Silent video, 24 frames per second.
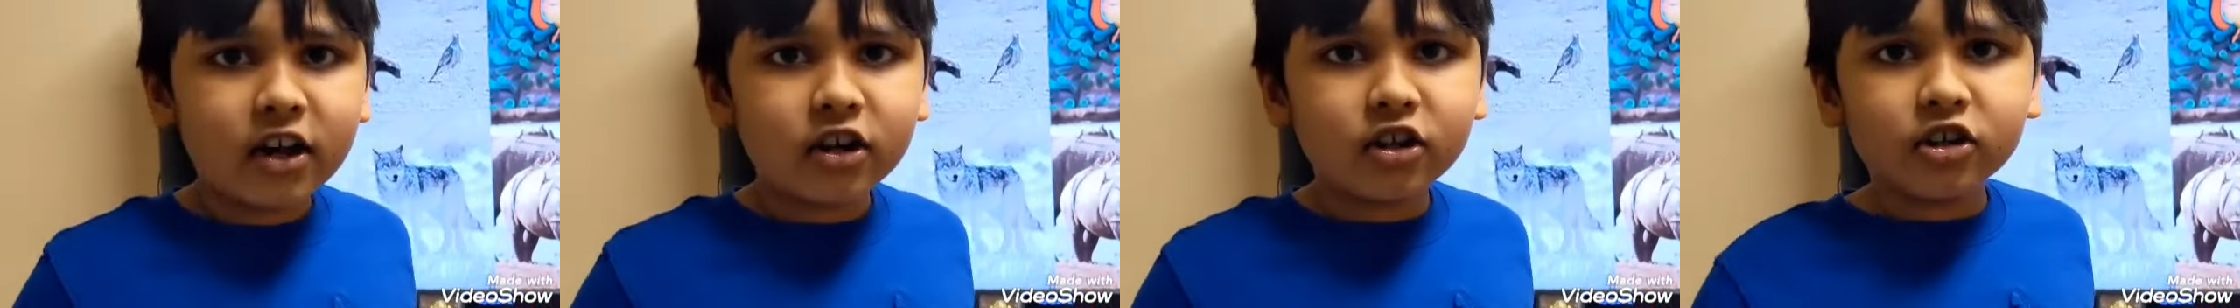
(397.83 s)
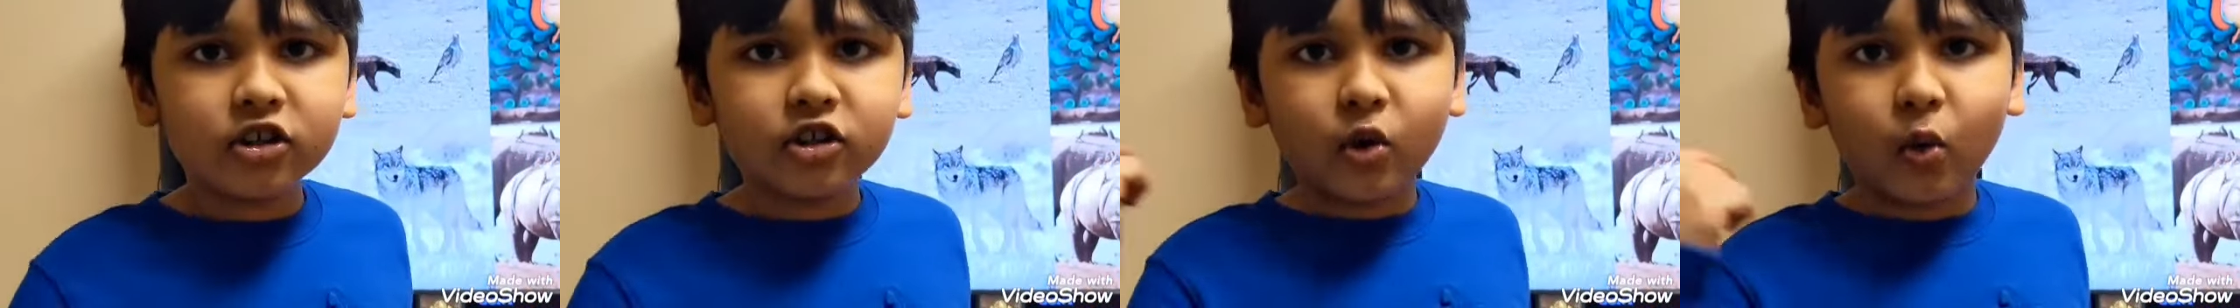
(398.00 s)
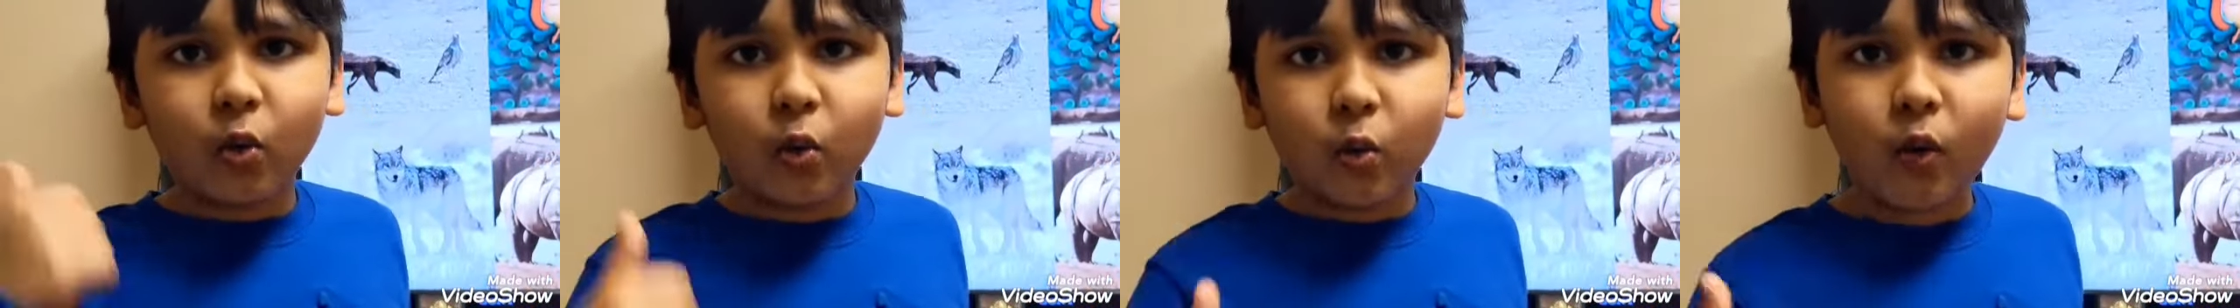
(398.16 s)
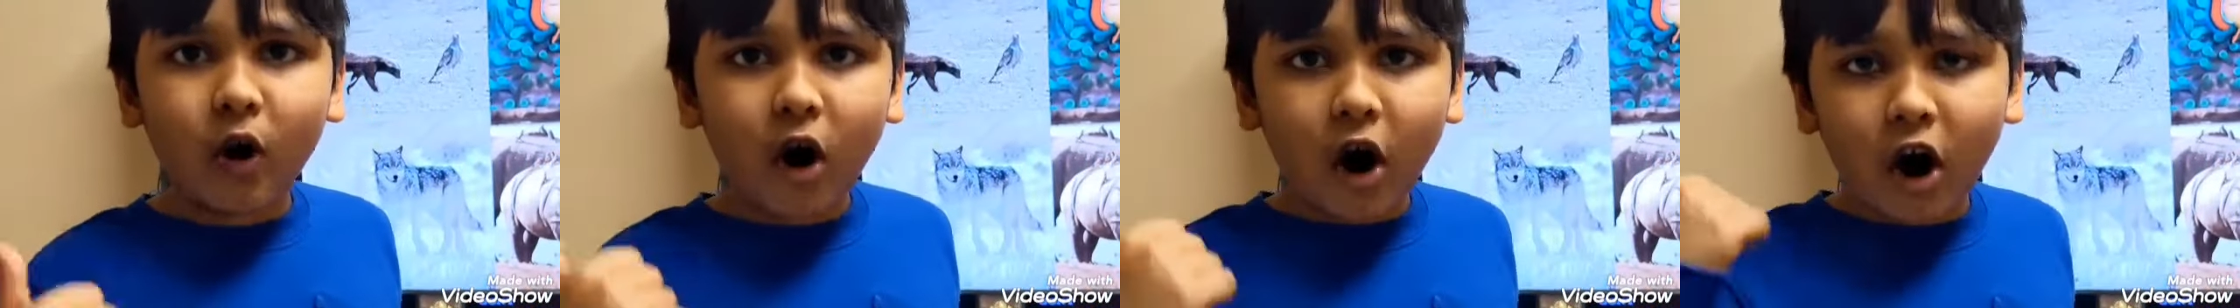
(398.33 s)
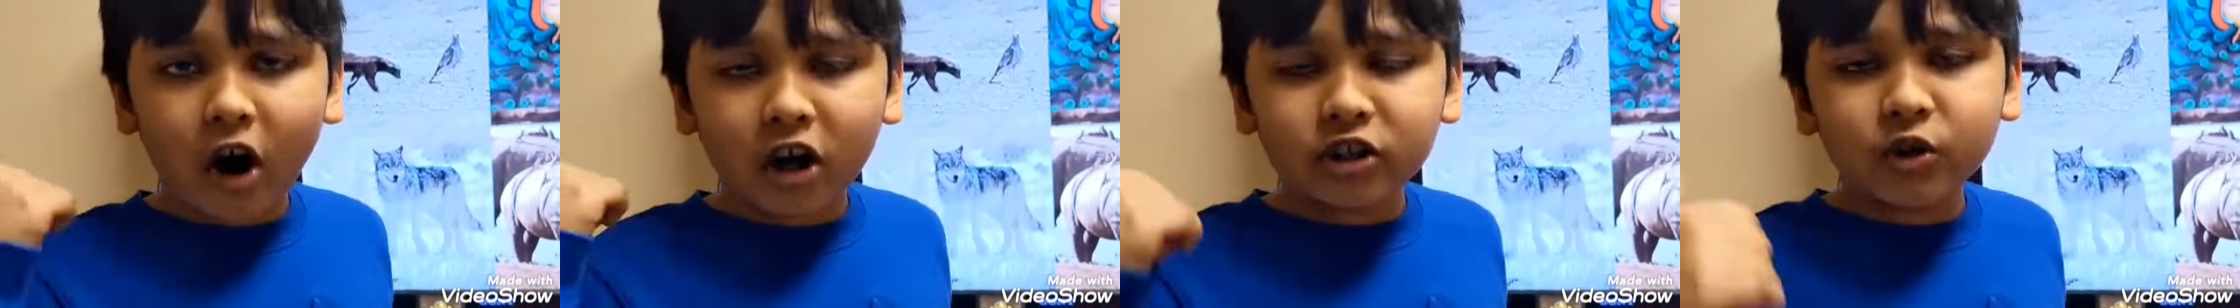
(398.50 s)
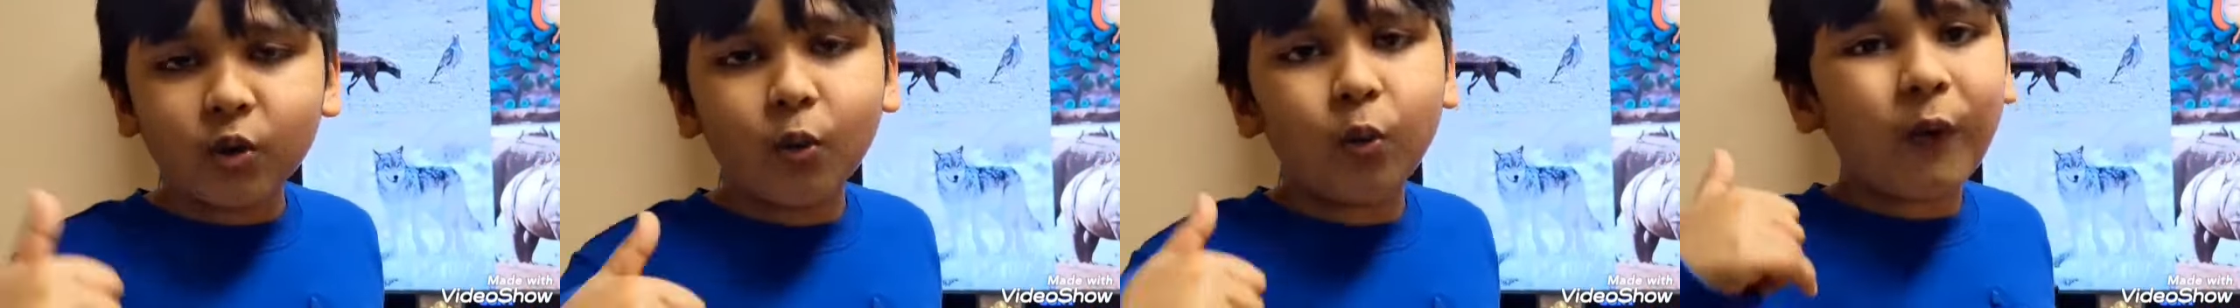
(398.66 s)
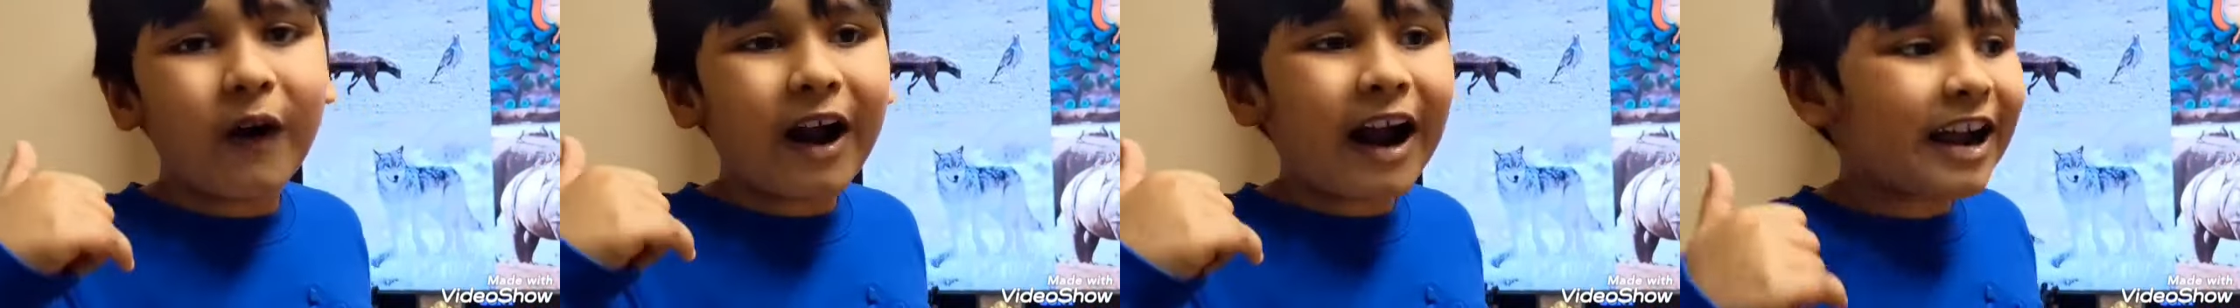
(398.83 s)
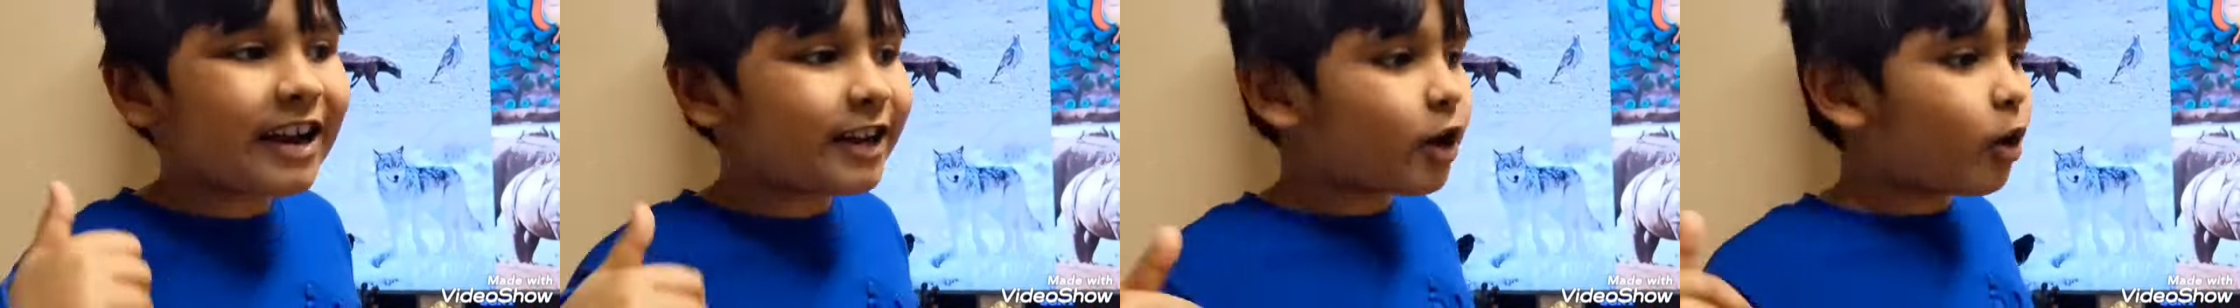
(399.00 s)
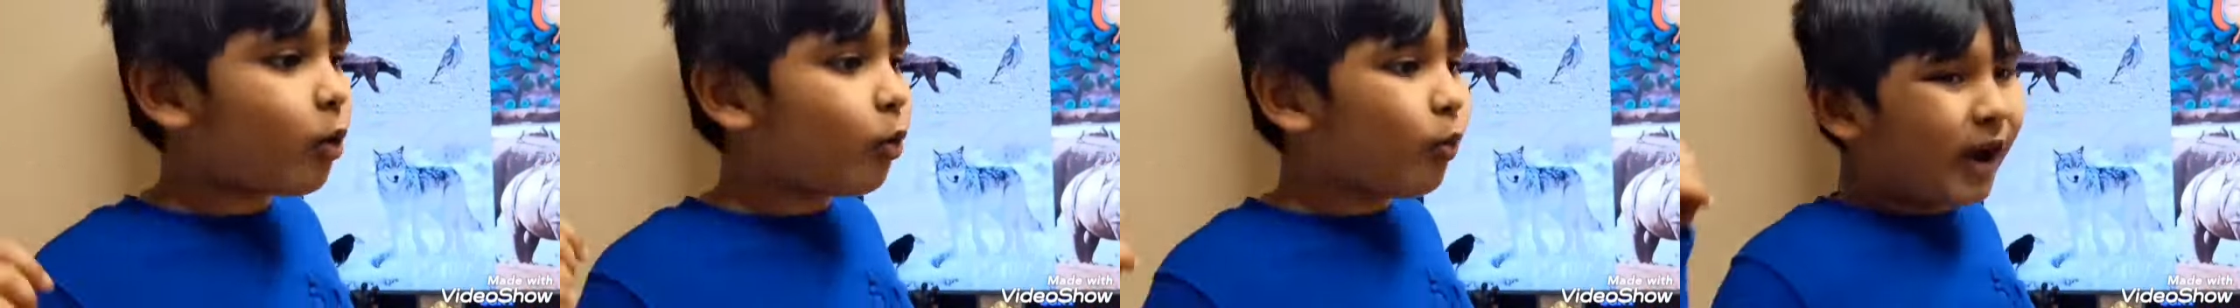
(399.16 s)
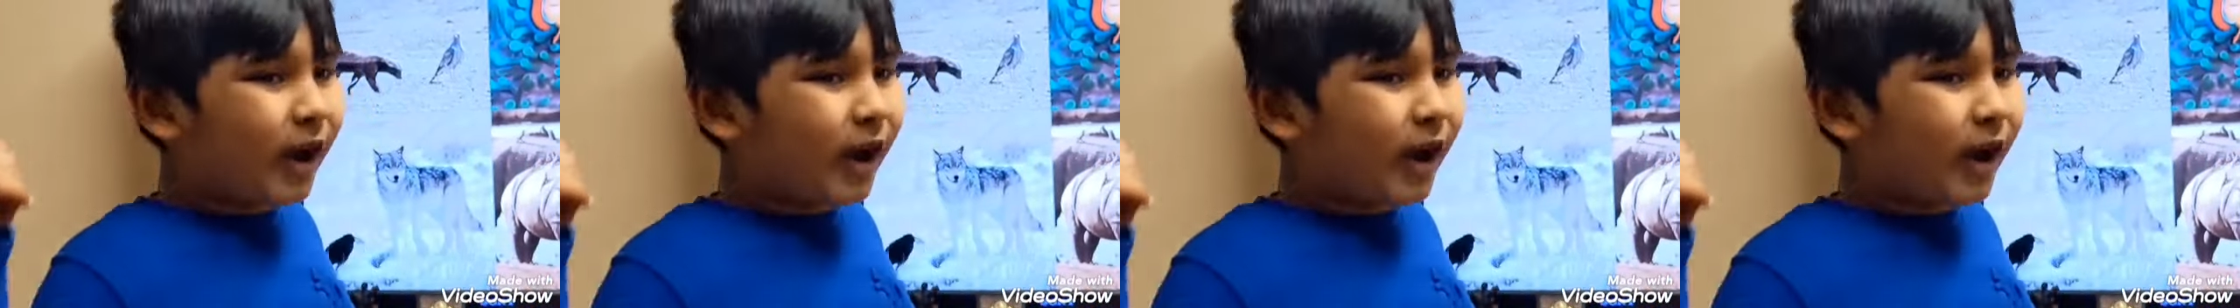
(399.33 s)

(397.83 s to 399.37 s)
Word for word: to the, on the rhino